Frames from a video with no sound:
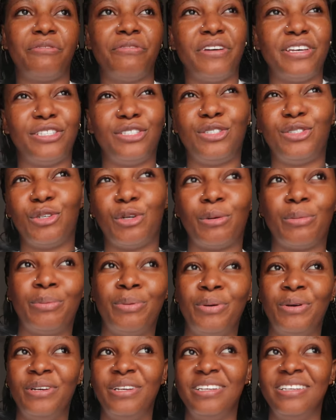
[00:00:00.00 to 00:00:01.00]
first
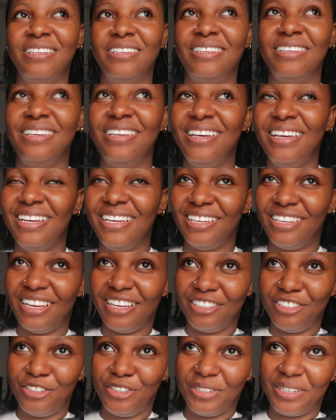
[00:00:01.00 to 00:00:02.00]
job
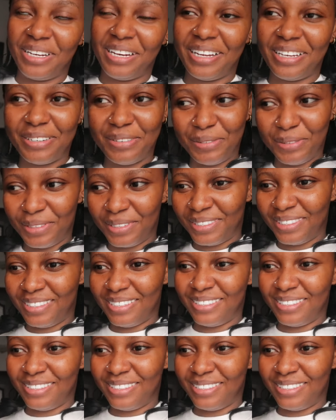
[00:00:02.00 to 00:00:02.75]
entering Lagos.